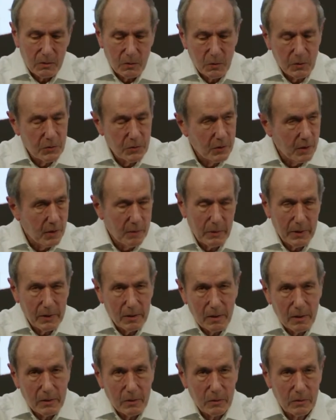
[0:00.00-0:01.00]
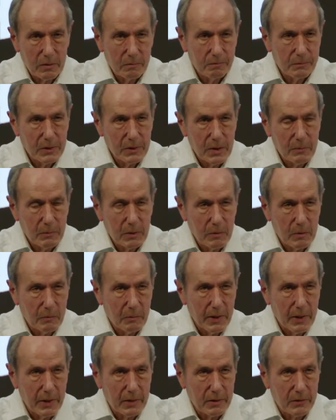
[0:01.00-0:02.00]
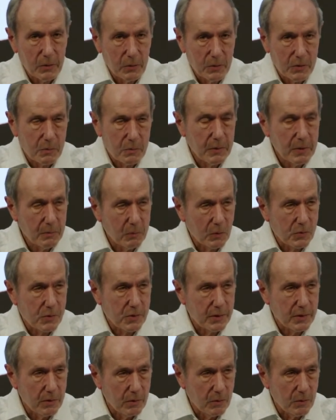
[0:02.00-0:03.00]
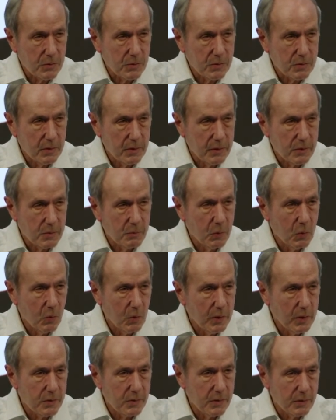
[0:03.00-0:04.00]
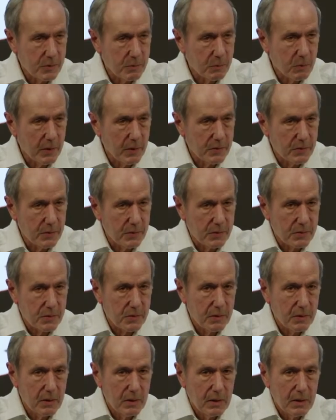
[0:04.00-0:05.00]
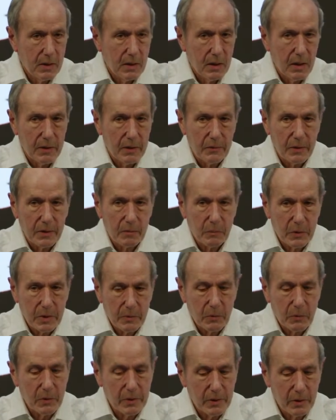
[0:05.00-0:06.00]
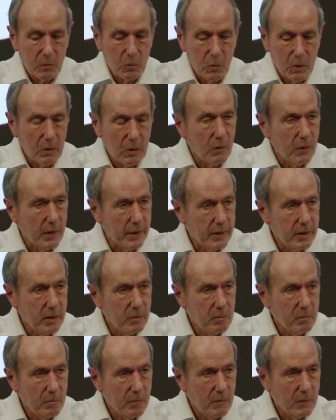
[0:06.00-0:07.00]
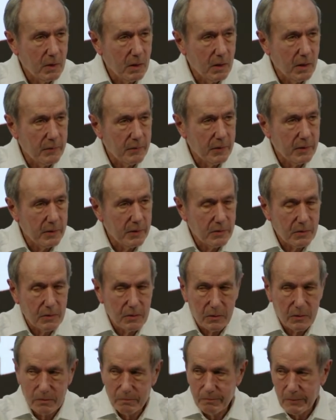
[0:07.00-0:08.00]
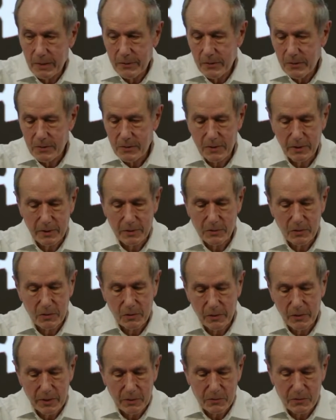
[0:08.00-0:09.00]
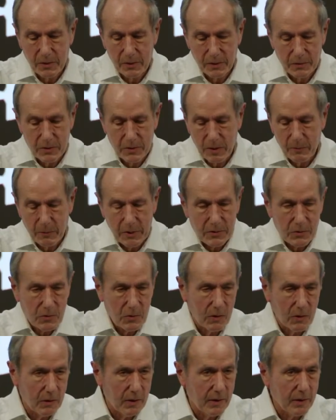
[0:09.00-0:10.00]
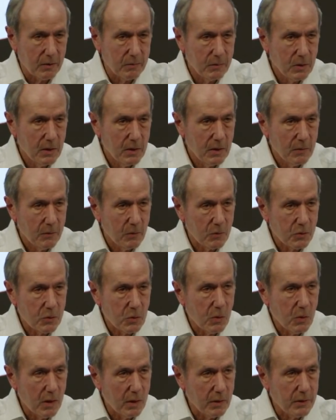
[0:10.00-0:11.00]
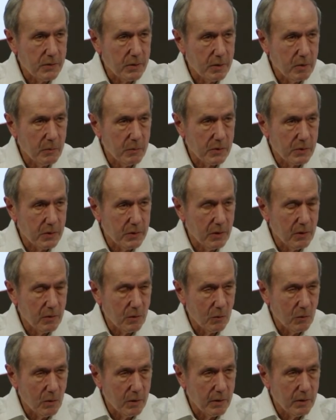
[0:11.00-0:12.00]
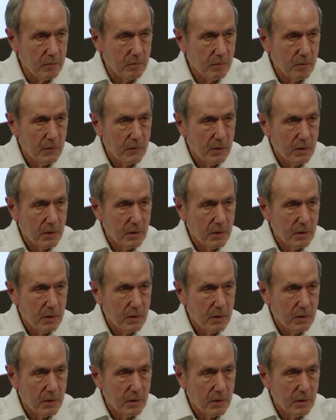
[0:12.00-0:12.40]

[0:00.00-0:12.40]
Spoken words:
You keep coming back to his people skills, his poise and his presence. I think people here will like him. I just think he's gonna do an outstanding job. I saw a lot of those qualities in him as a young lawyer.